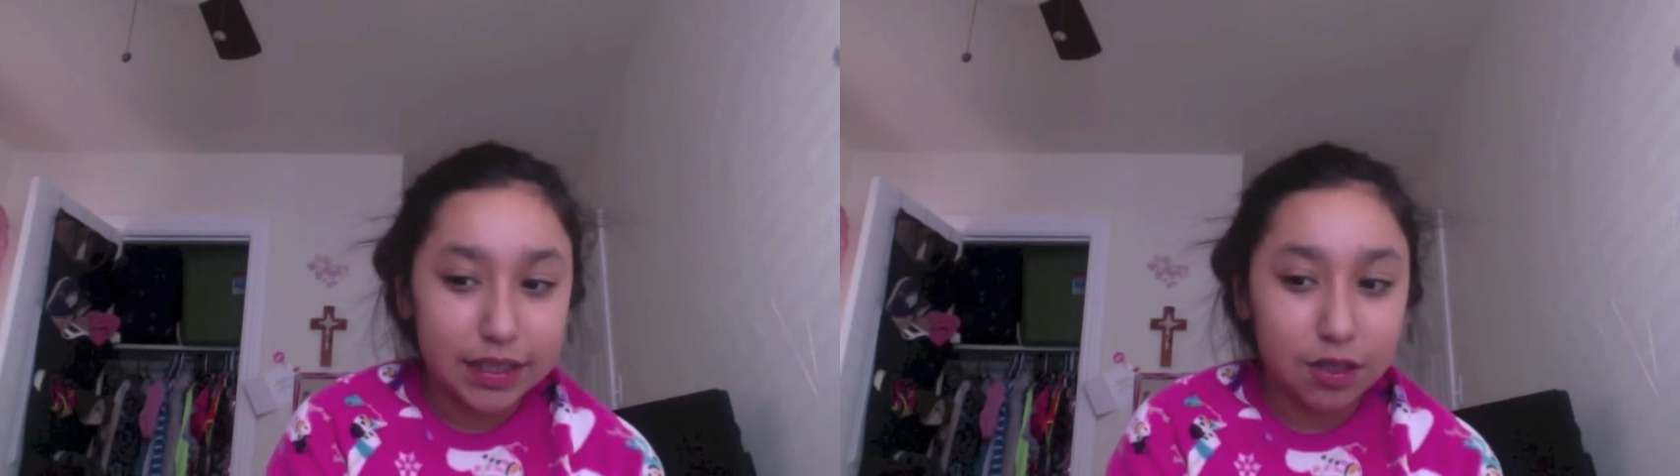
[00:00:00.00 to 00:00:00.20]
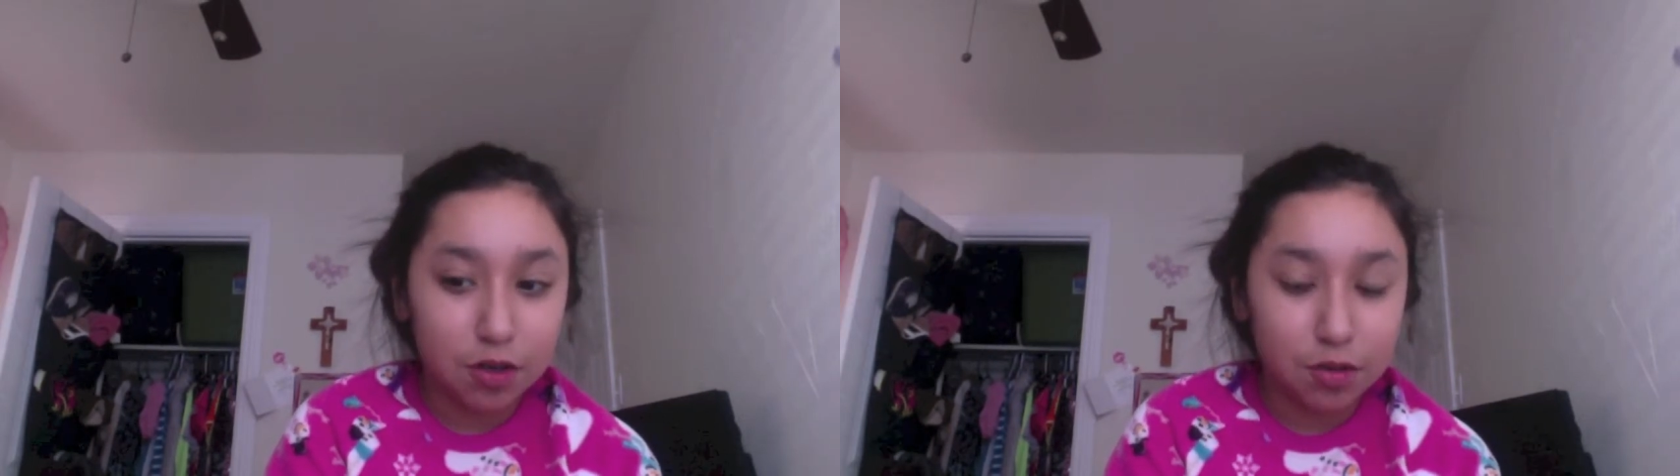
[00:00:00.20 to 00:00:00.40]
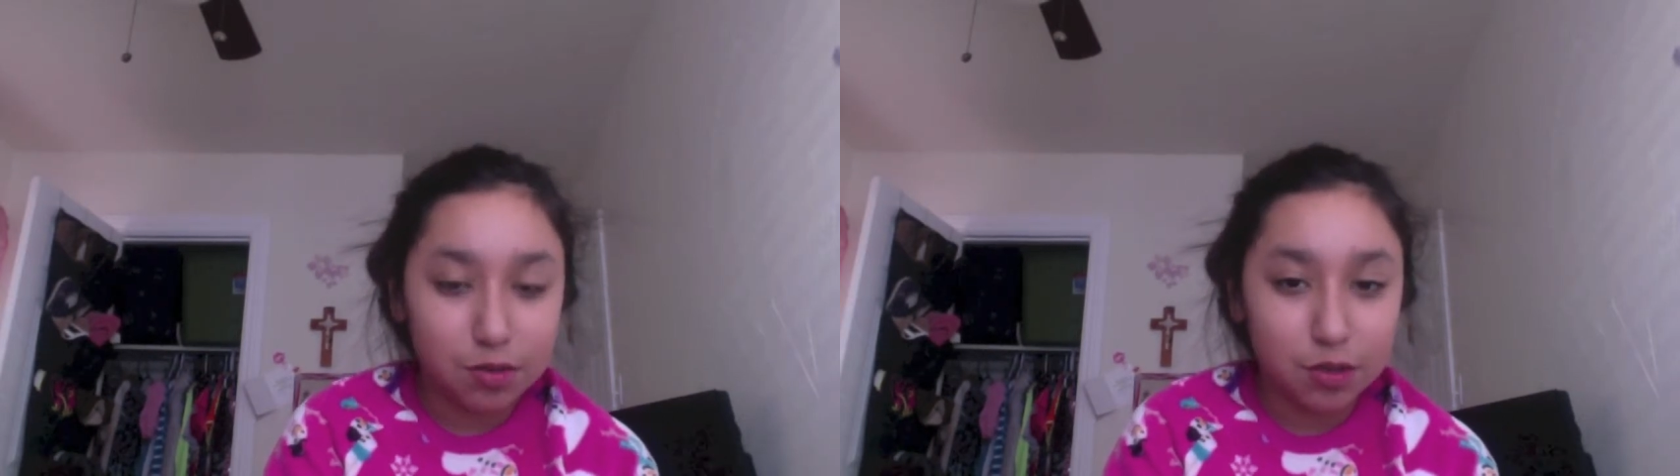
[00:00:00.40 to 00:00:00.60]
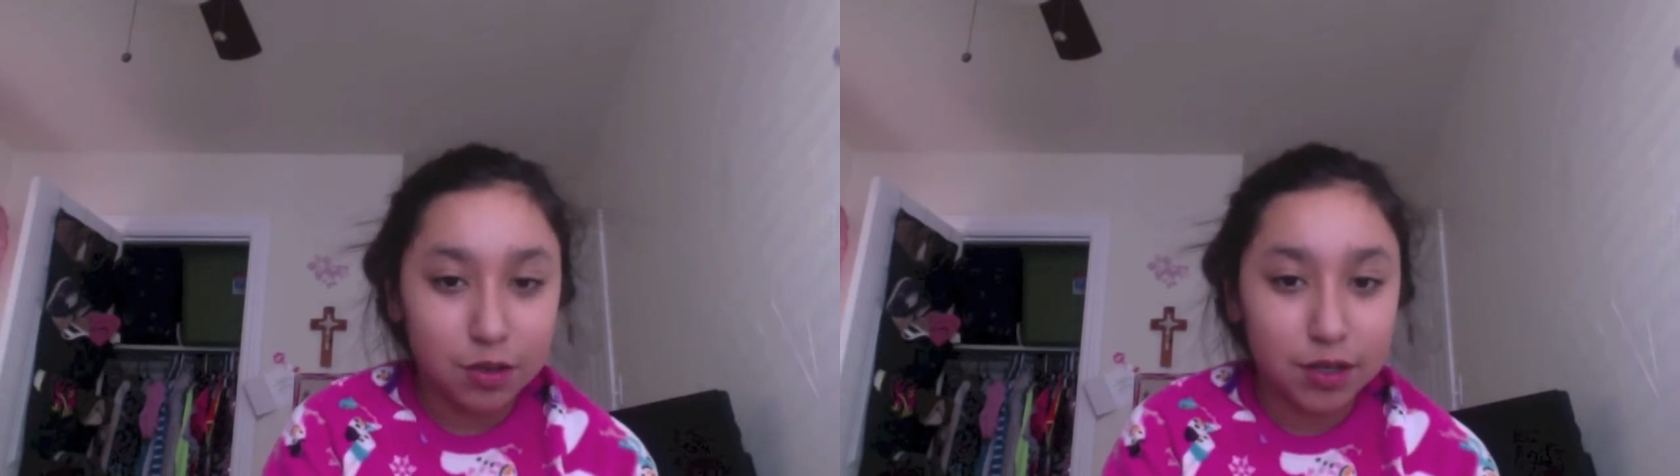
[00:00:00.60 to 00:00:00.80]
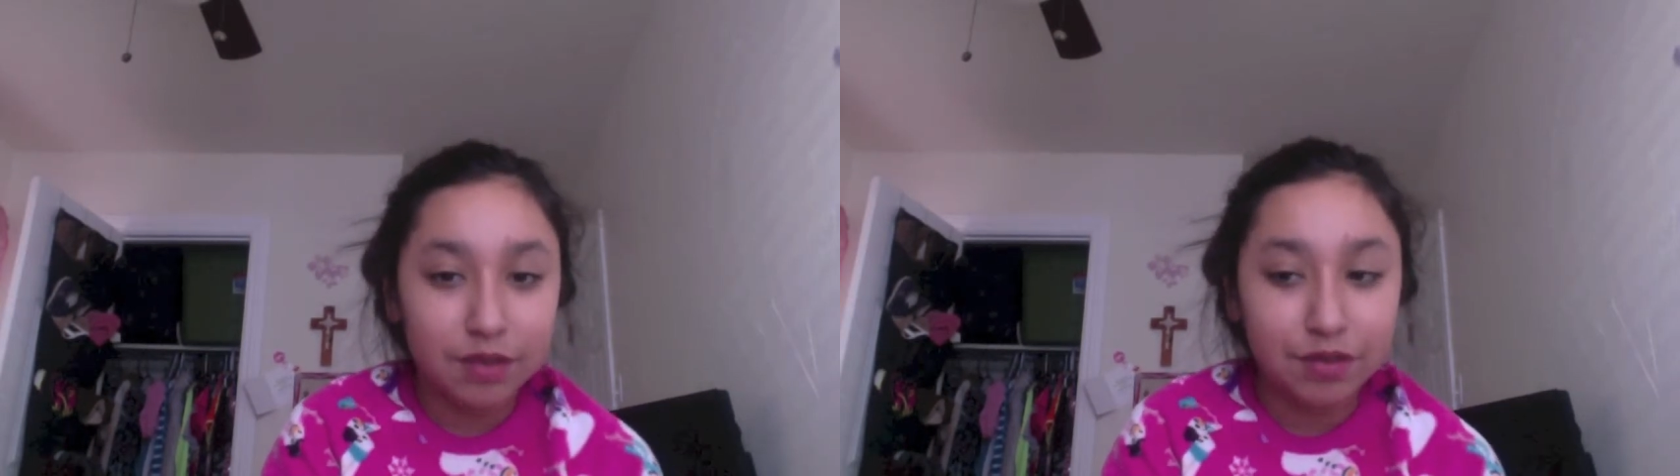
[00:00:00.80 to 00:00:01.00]
you know you don't
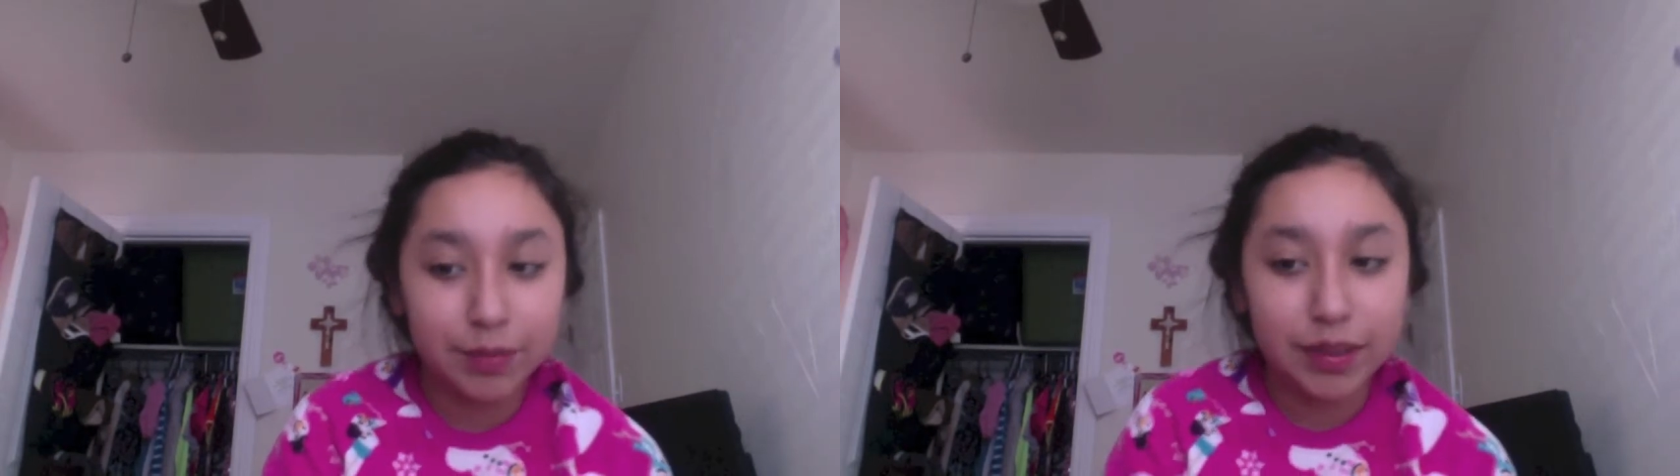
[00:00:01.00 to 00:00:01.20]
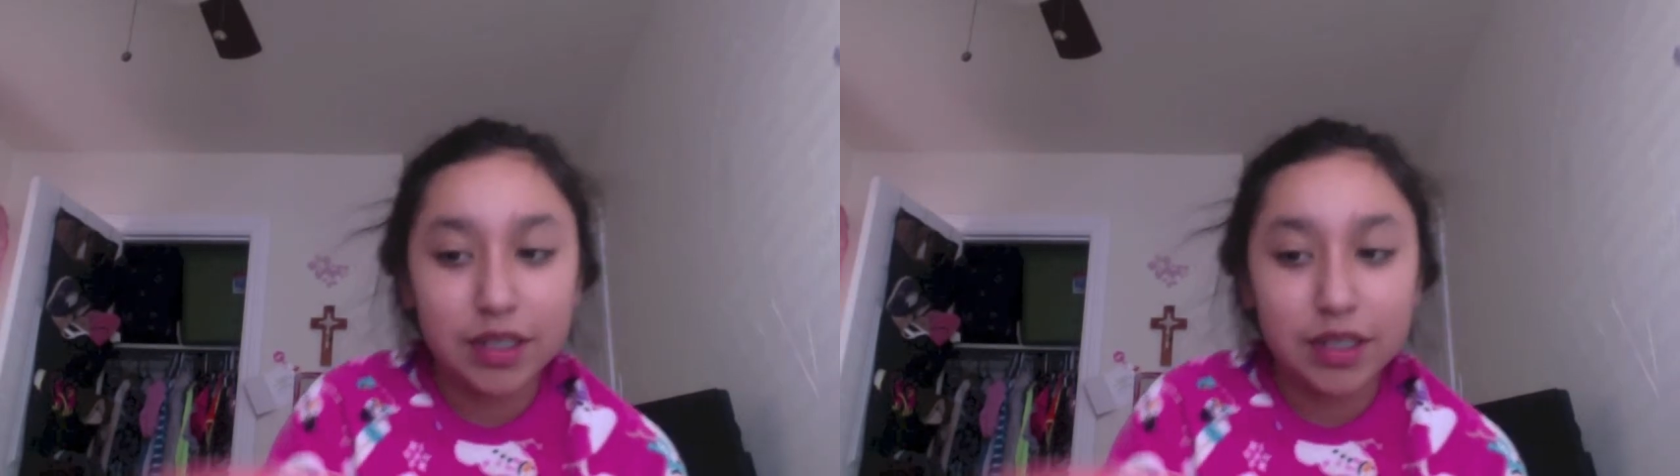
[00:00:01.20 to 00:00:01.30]
come from here.